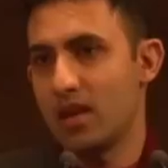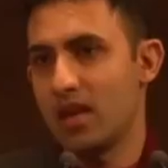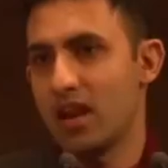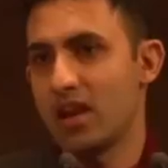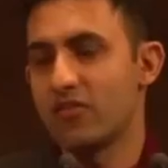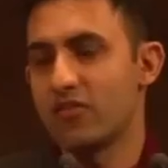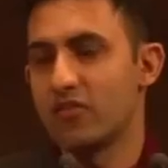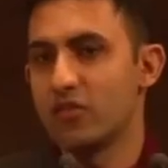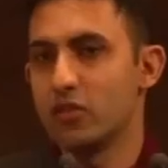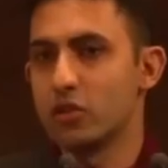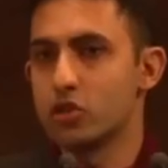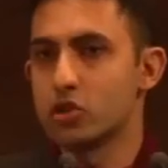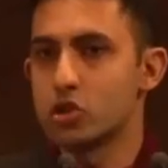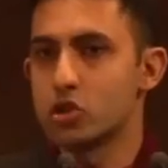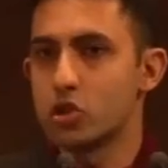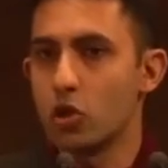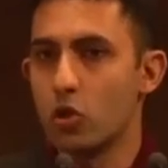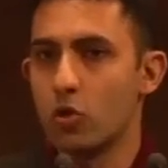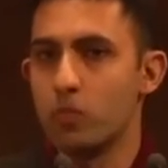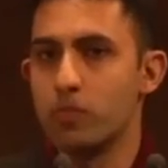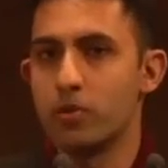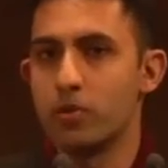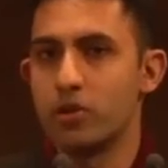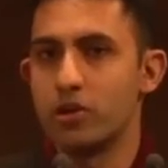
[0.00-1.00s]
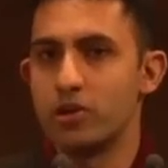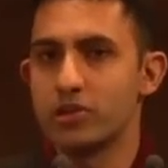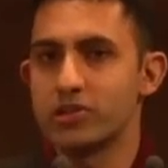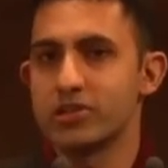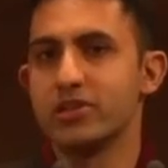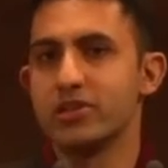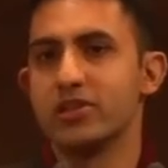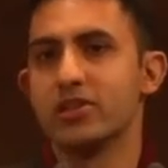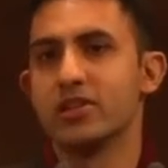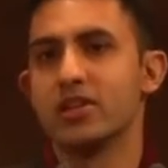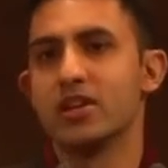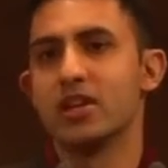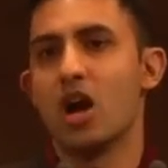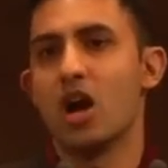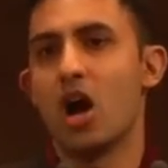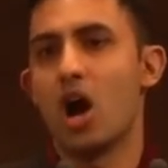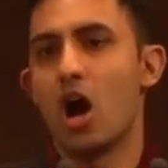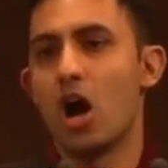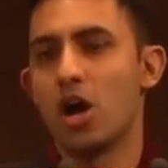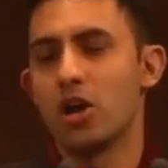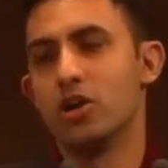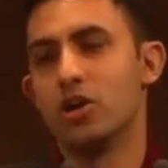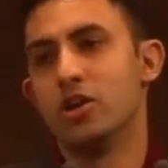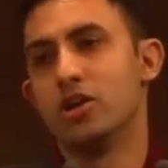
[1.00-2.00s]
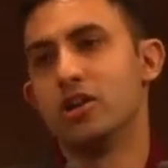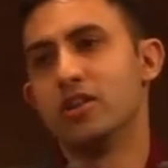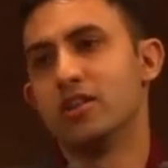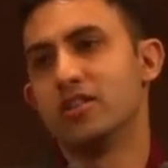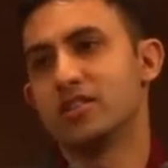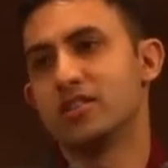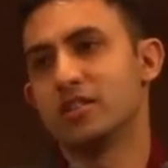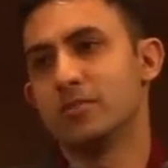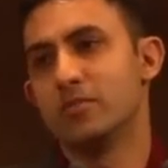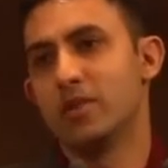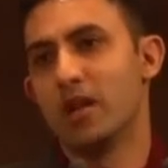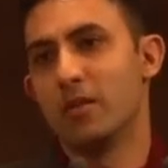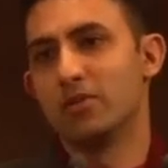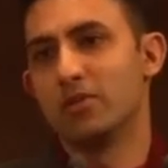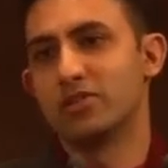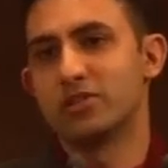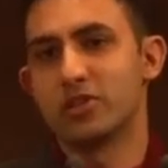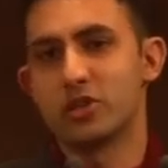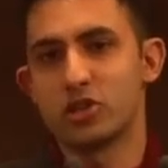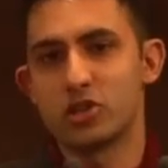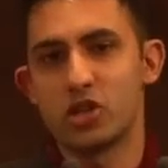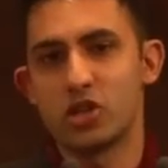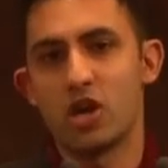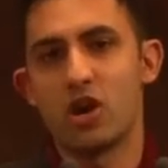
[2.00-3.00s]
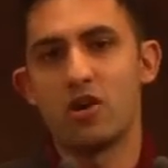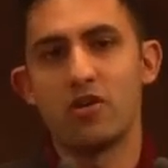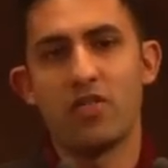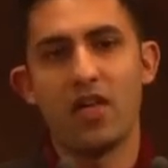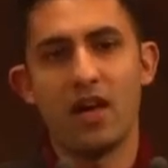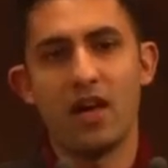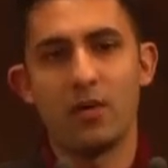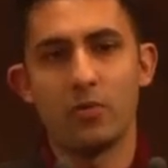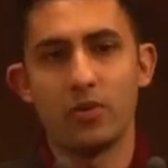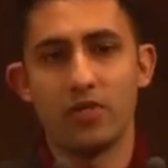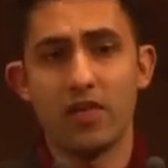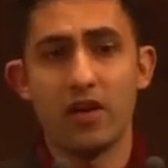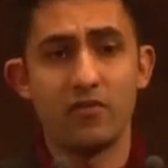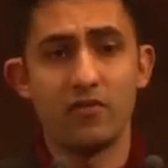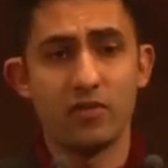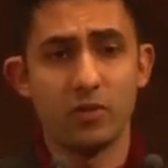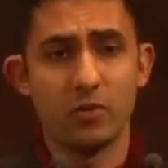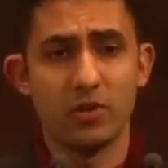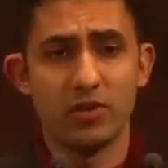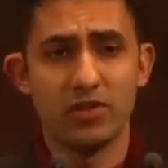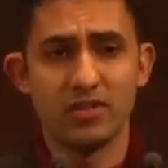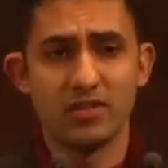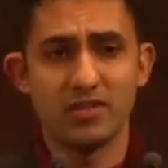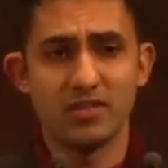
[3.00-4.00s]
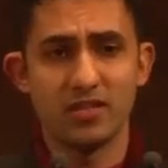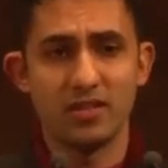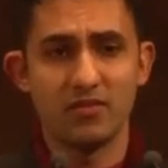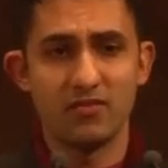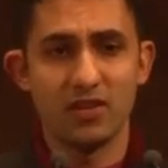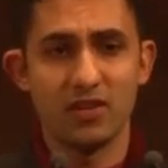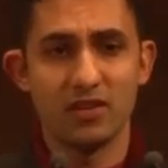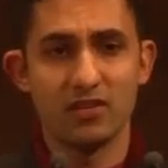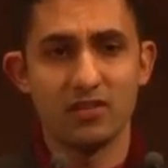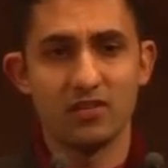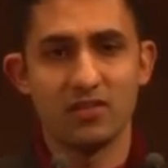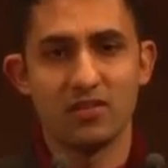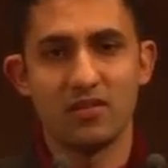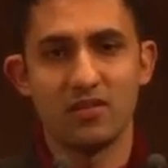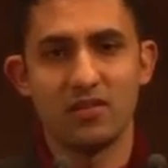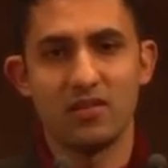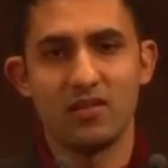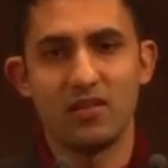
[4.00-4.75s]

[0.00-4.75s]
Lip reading: And I feel so personally honored to be able to share that with everyone this evening.